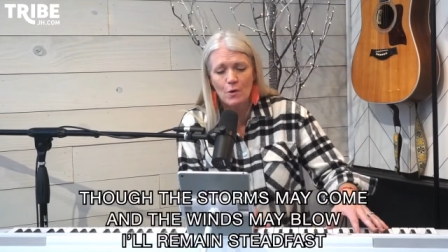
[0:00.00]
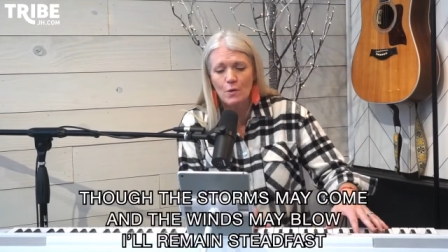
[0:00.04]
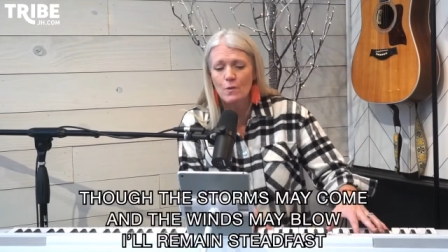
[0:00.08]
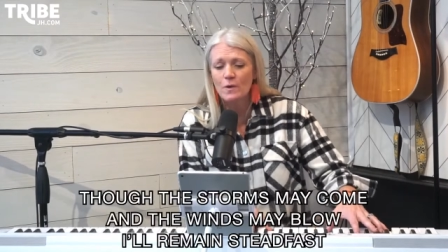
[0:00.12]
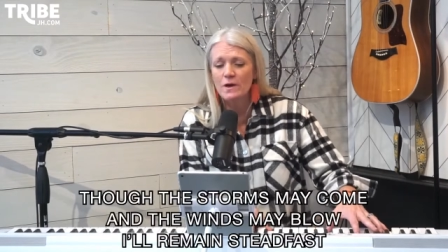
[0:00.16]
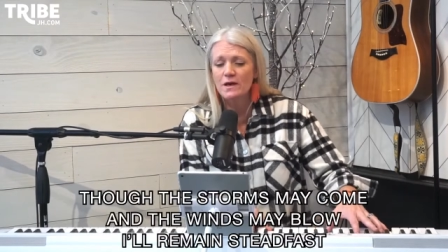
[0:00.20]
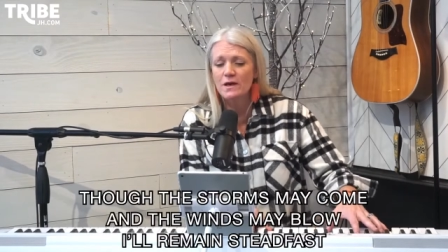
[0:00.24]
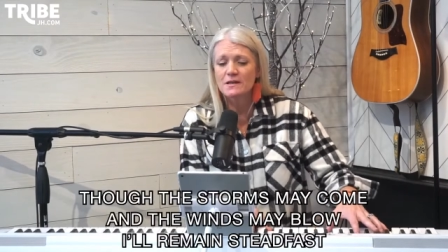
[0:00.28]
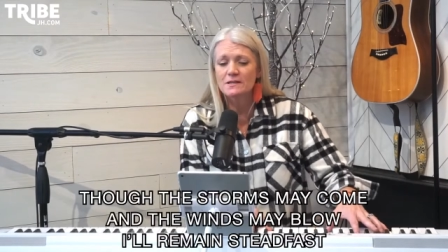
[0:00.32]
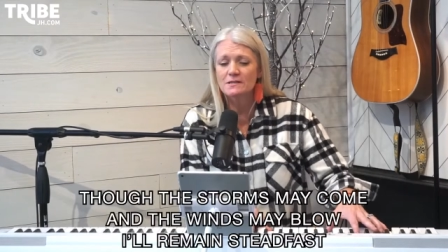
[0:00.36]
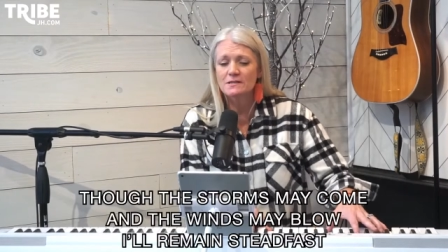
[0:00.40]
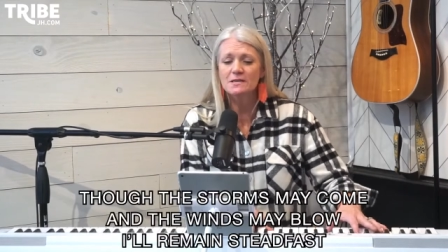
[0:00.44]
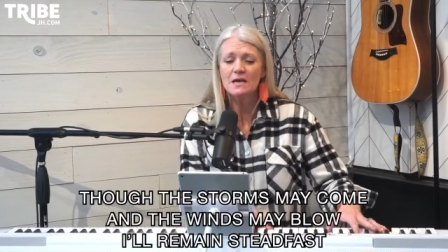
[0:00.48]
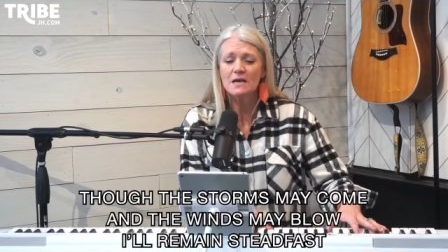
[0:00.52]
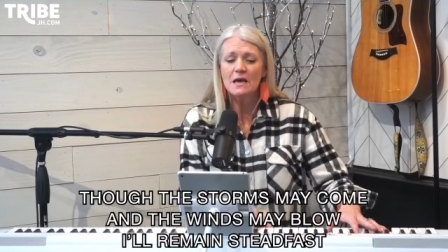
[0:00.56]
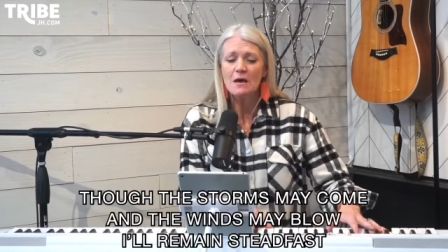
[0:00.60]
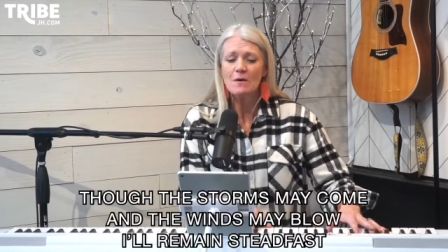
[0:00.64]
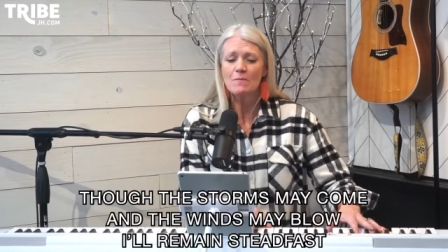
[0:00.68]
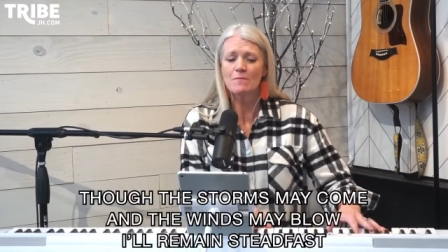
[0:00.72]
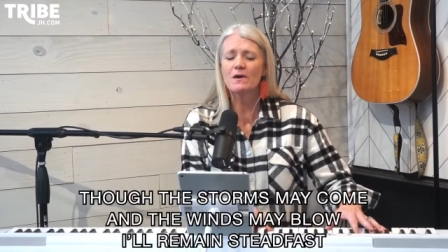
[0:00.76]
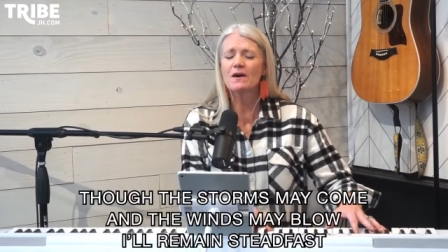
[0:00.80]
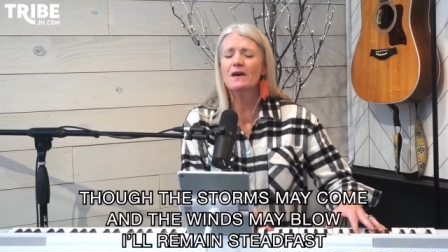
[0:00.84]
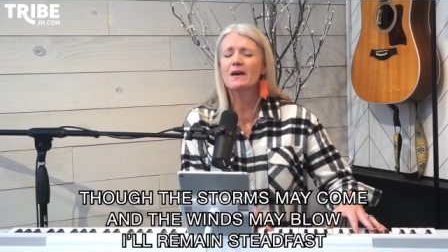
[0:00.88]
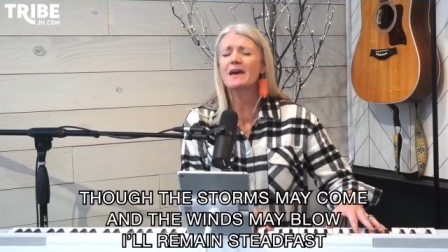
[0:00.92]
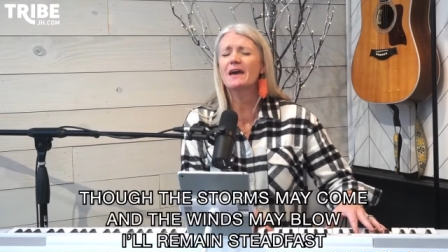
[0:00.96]
winds
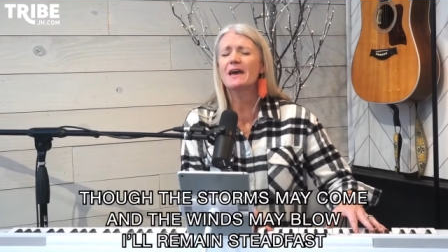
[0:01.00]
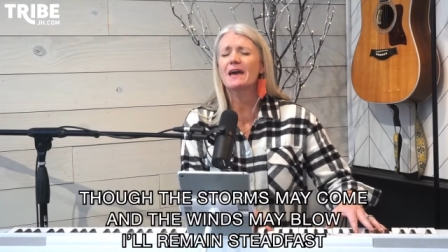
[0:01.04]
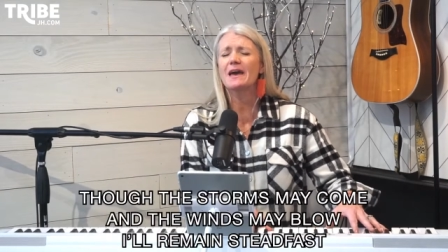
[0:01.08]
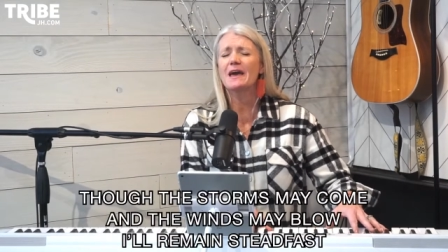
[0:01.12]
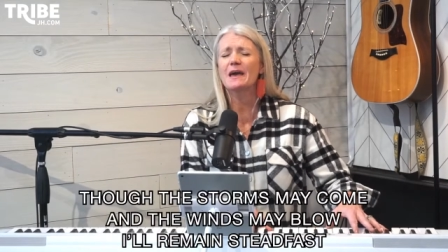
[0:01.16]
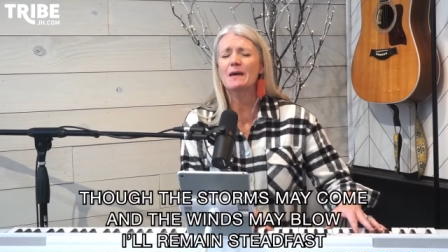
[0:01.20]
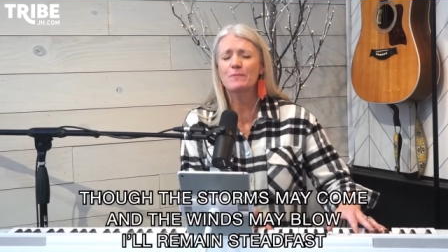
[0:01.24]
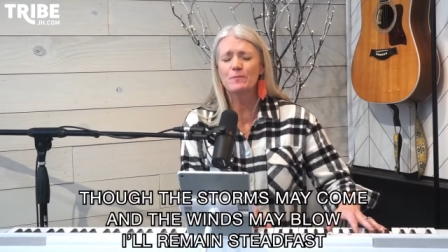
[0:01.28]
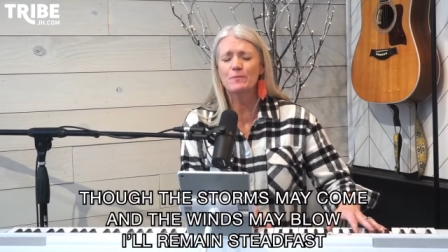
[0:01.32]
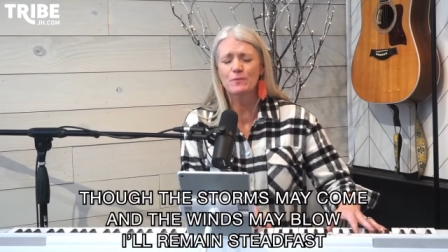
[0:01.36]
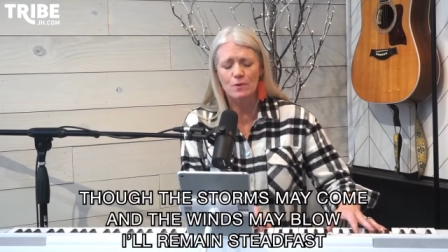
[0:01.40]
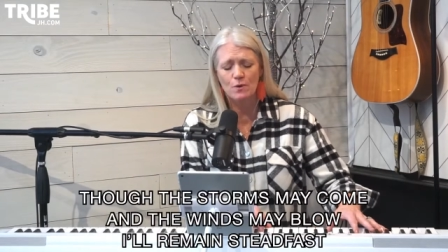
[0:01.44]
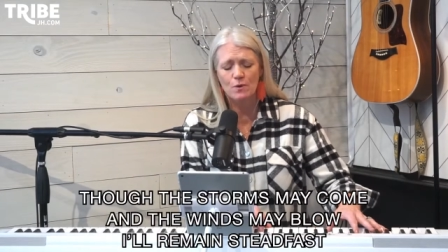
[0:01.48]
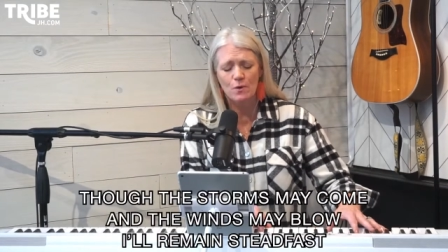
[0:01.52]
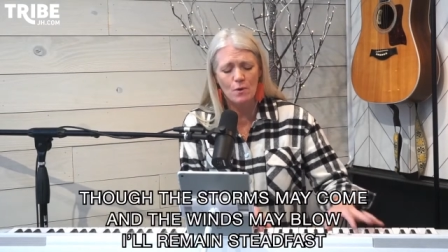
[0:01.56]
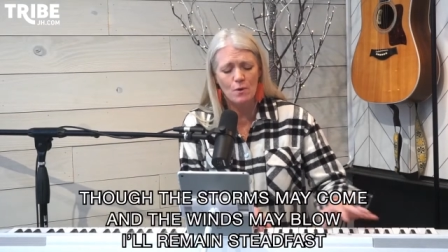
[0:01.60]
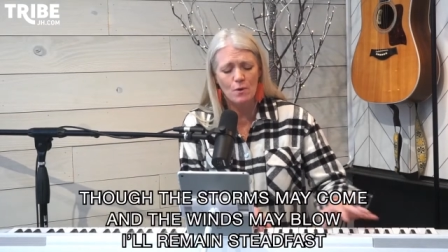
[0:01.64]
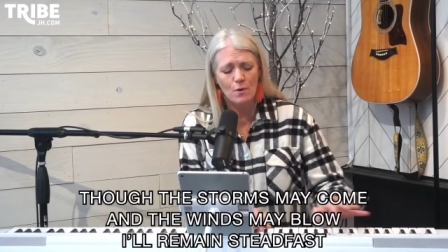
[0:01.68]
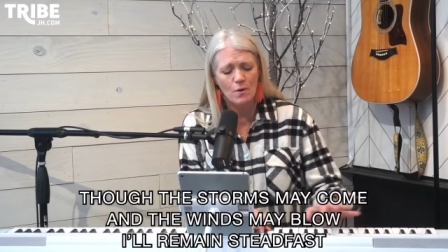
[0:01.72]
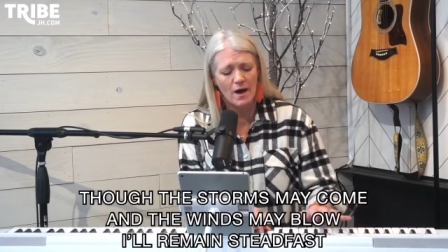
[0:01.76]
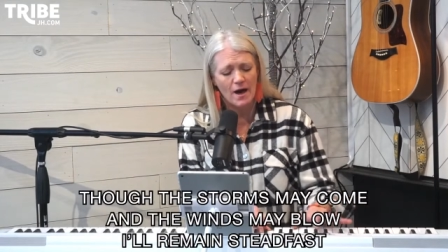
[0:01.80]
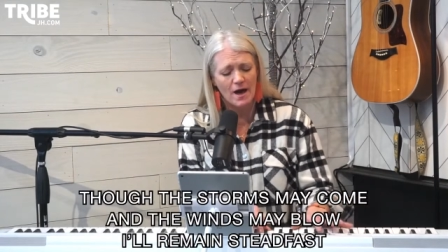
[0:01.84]
may blow,